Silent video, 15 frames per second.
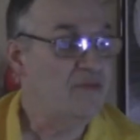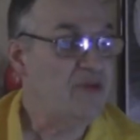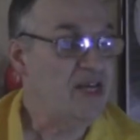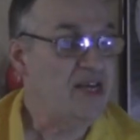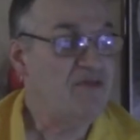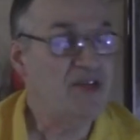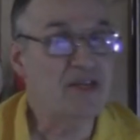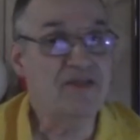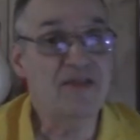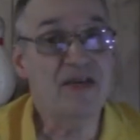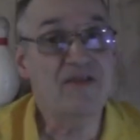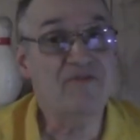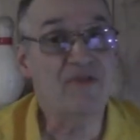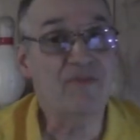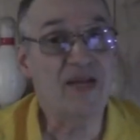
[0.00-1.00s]
From the Evening
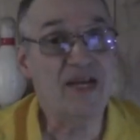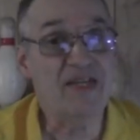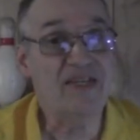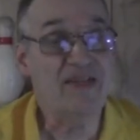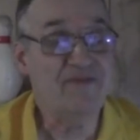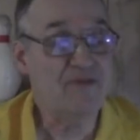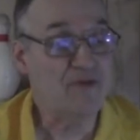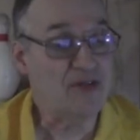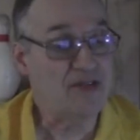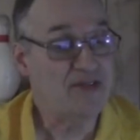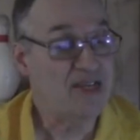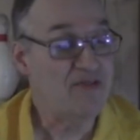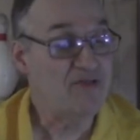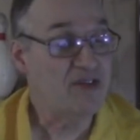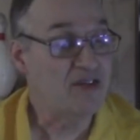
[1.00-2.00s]
Sun from
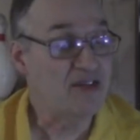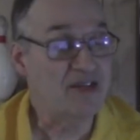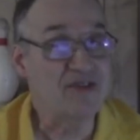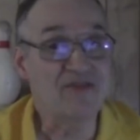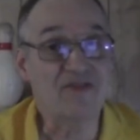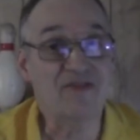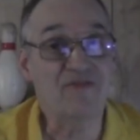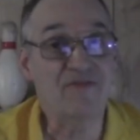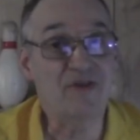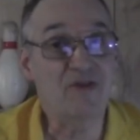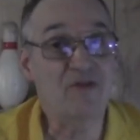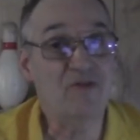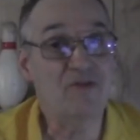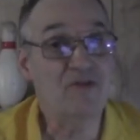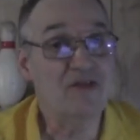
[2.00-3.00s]
1947, here's a
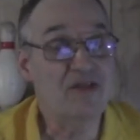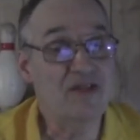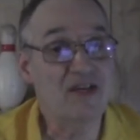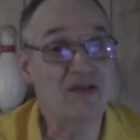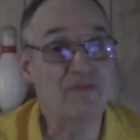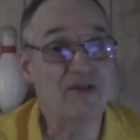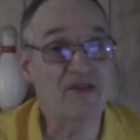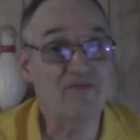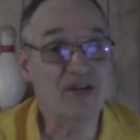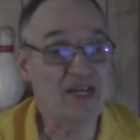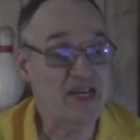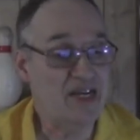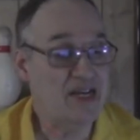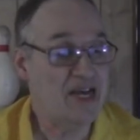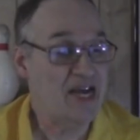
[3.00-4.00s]
few
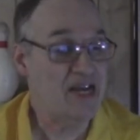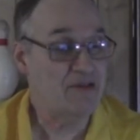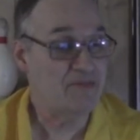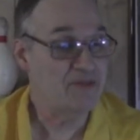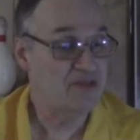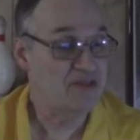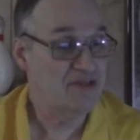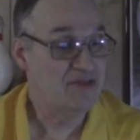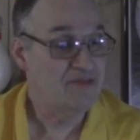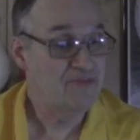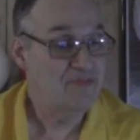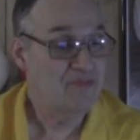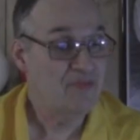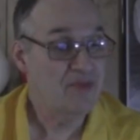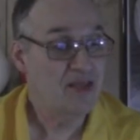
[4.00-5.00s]
duckpin-related items.
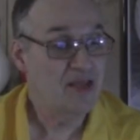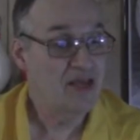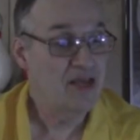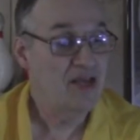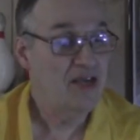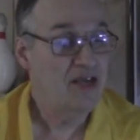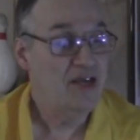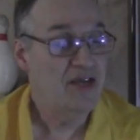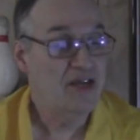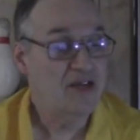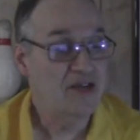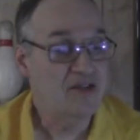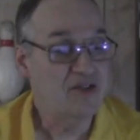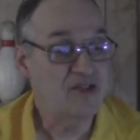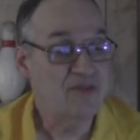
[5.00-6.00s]

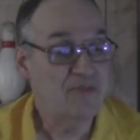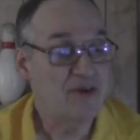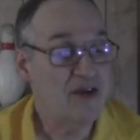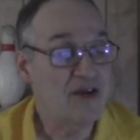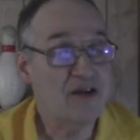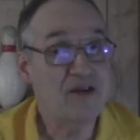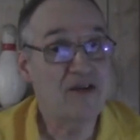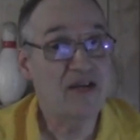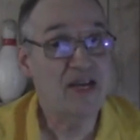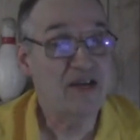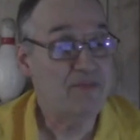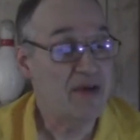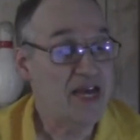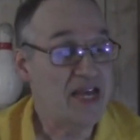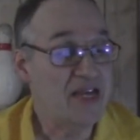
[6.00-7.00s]
Toots Barger
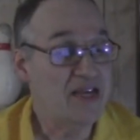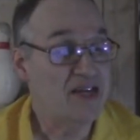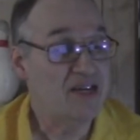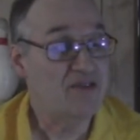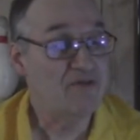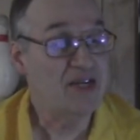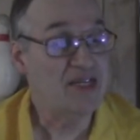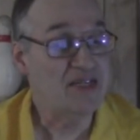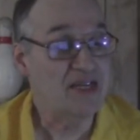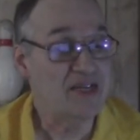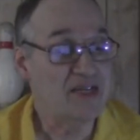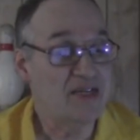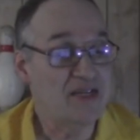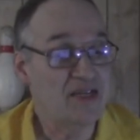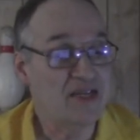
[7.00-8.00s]
and Mike
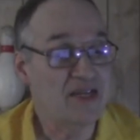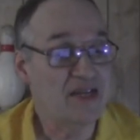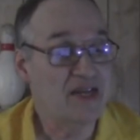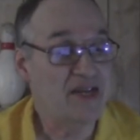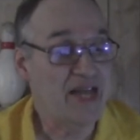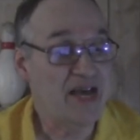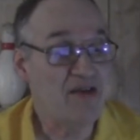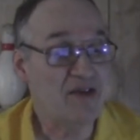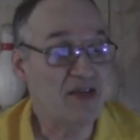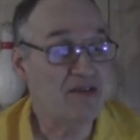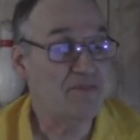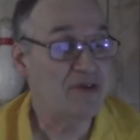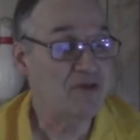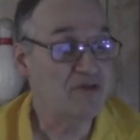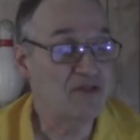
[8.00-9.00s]
Larenta now
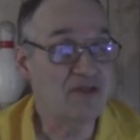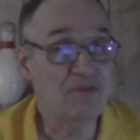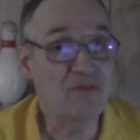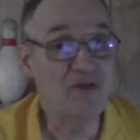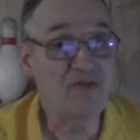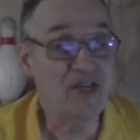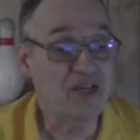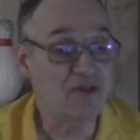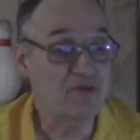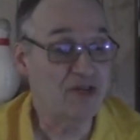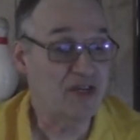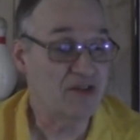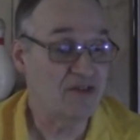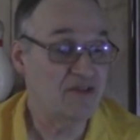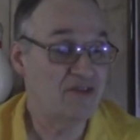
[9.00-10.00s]
can boast movie
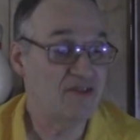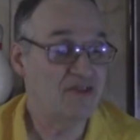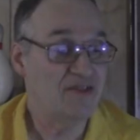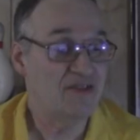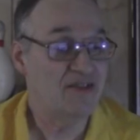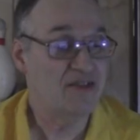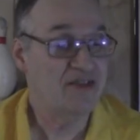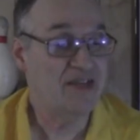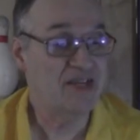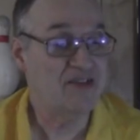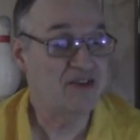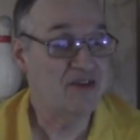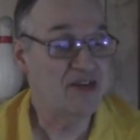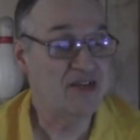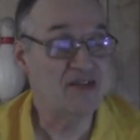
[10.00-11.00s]
careers. They
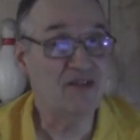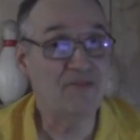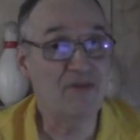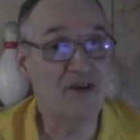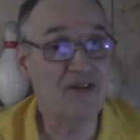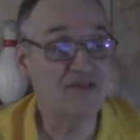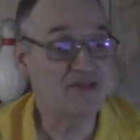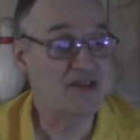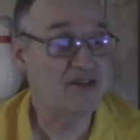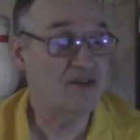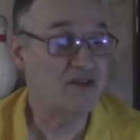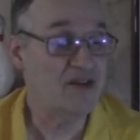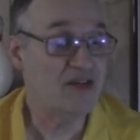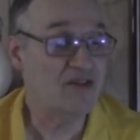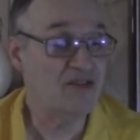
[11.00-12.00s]
journeyed to Boston
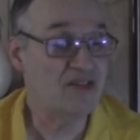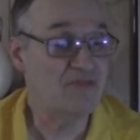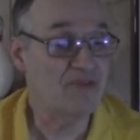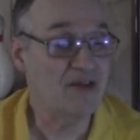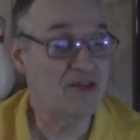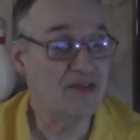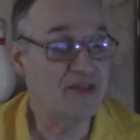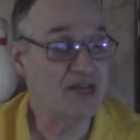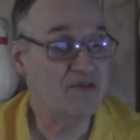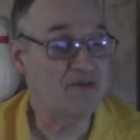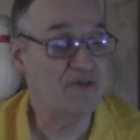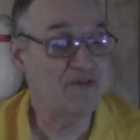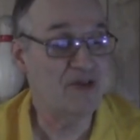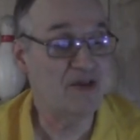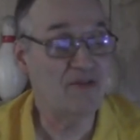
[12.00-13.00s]
earlier this month and
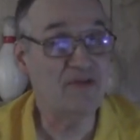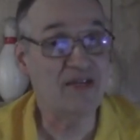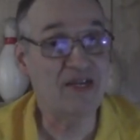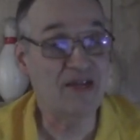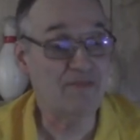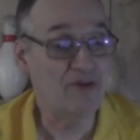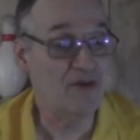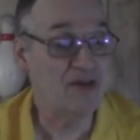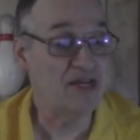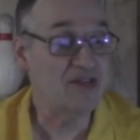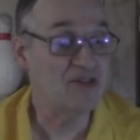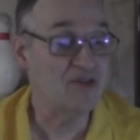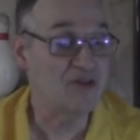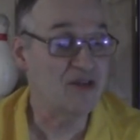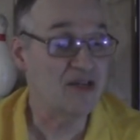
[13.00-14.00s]
were filmed in a bowling
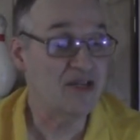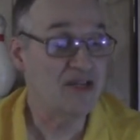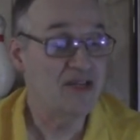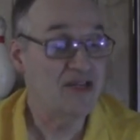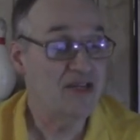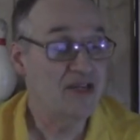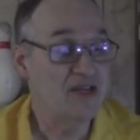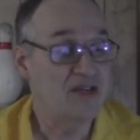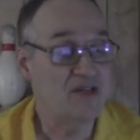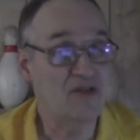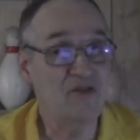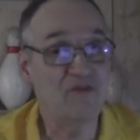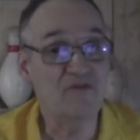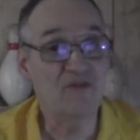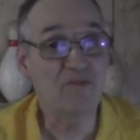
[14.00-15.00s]
short
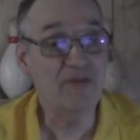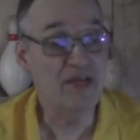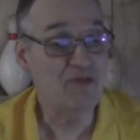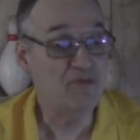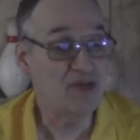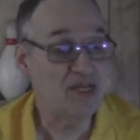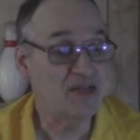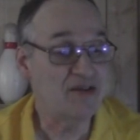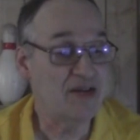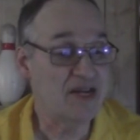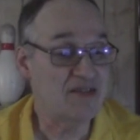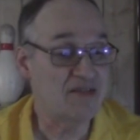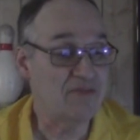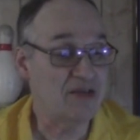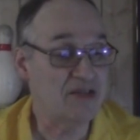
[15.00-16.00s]
due for midwinter
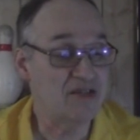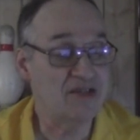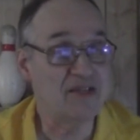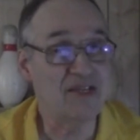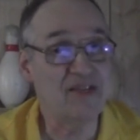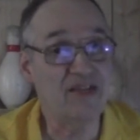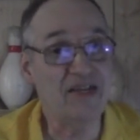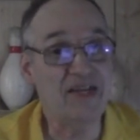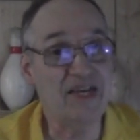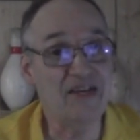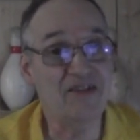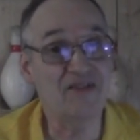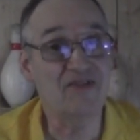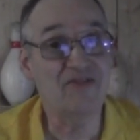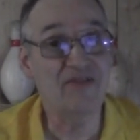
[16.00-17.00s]
exhibition in the
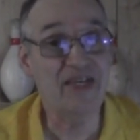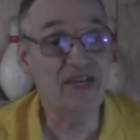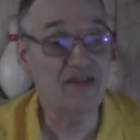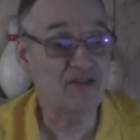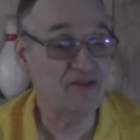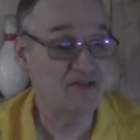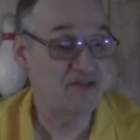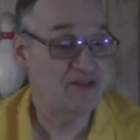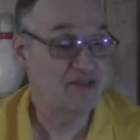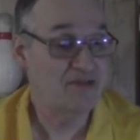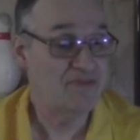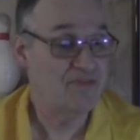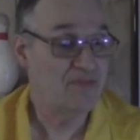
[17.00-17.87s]
nation's theaters.